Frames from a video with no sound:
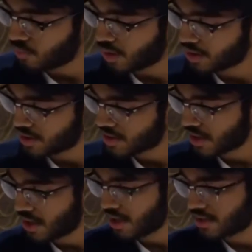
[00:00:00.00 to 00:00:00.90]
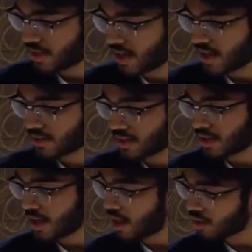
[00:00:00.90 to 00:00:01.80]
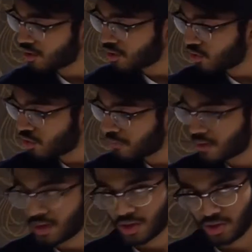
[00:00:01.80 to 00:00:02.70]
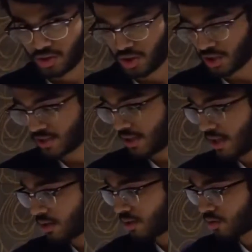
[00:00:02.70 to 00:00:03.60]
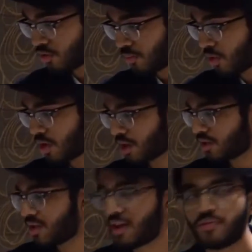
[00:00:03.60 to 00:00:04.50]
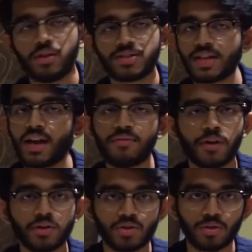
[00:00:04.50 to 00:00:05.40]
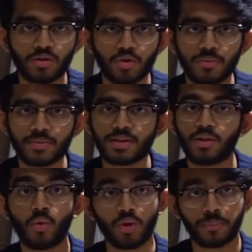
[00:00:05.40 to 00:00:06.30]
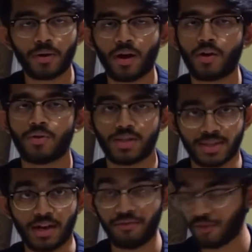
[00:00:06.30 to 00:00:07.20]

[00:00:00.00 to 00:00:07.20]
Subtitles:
one of the sides has an alkyl group, just an alkyl group, or it could have any side functional groups, lower priority side